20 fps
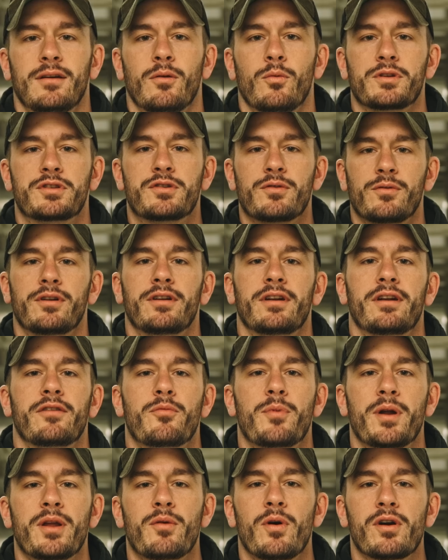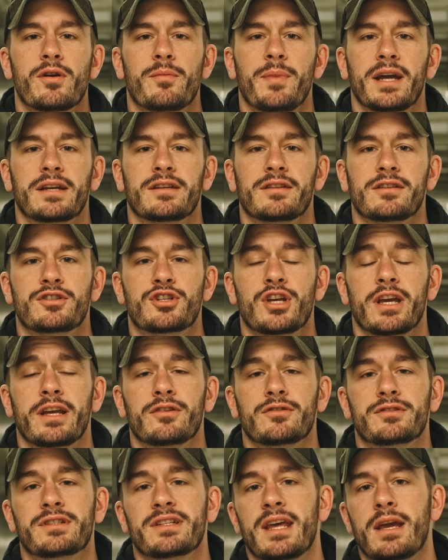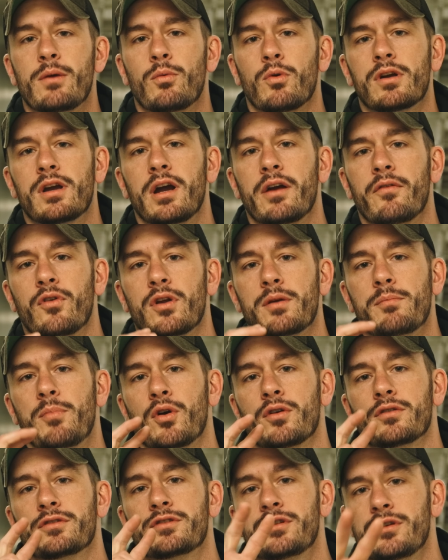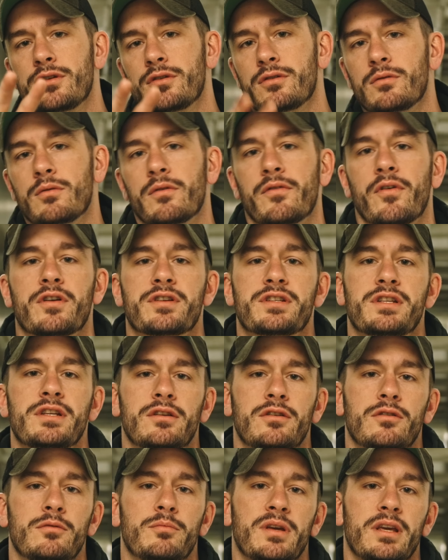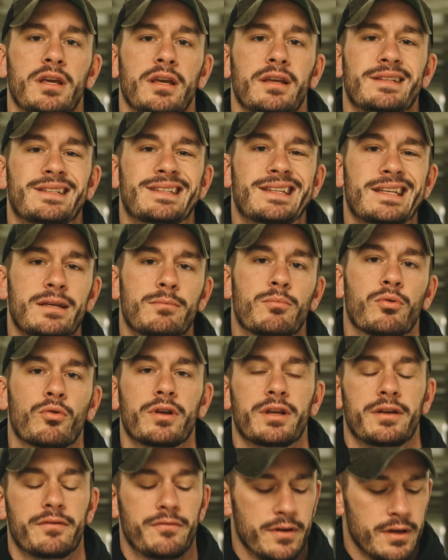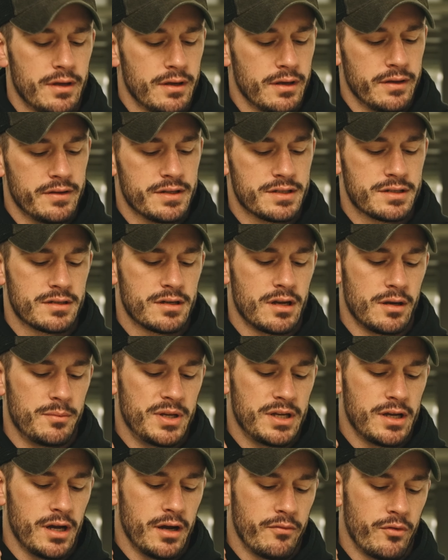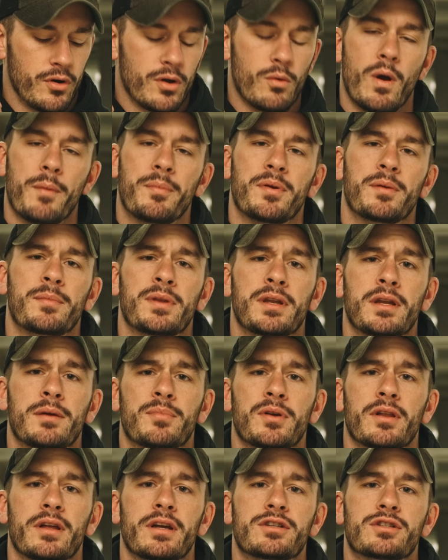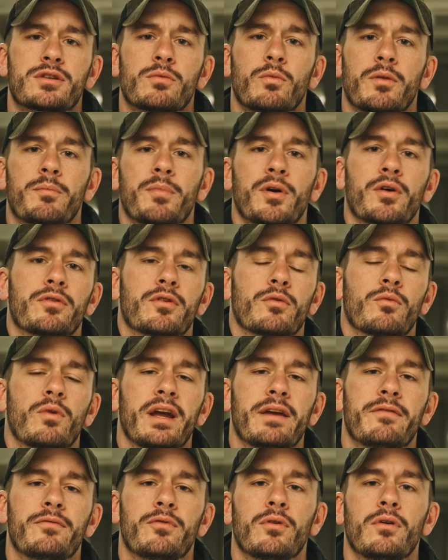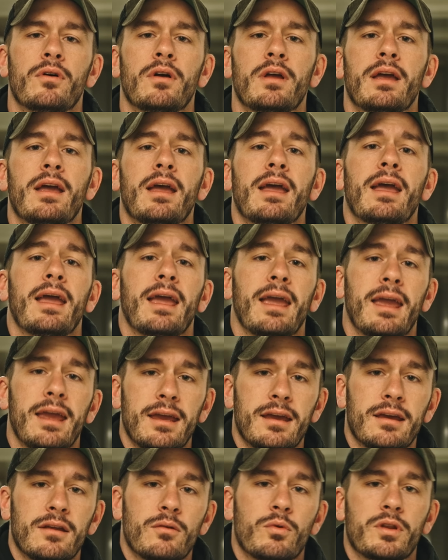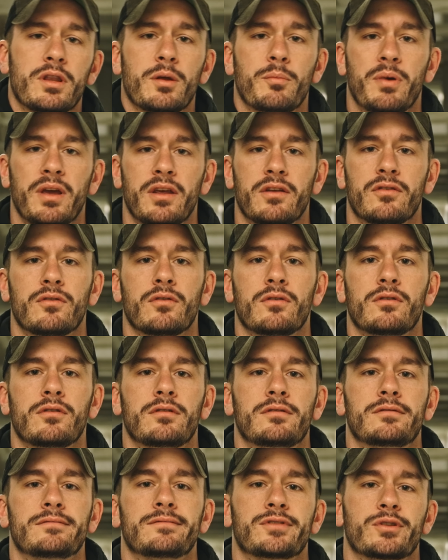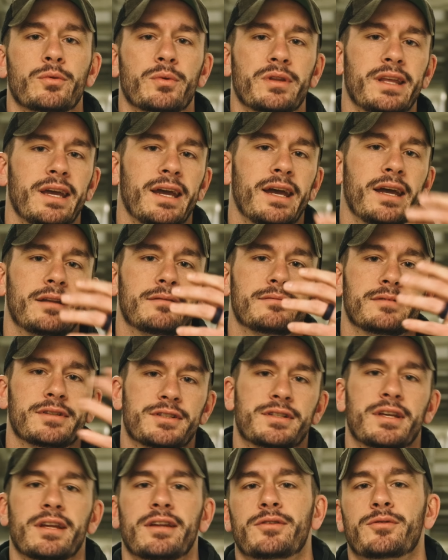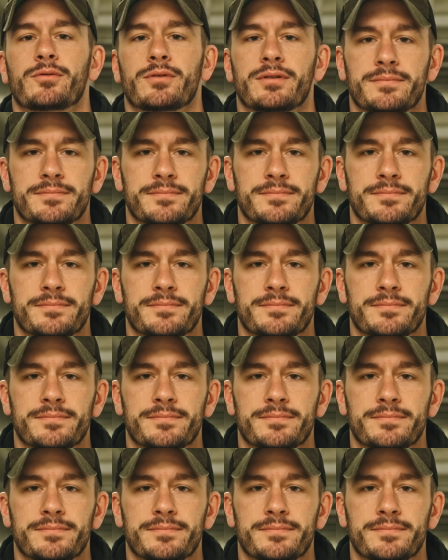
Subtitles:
What's going on, everybody? Welcome back to the channel. Today we're covering part 2 of our CQB debrief. This is going to be covering weapon manipulation with both the rifle and with the pistol. So with that, let's get into it.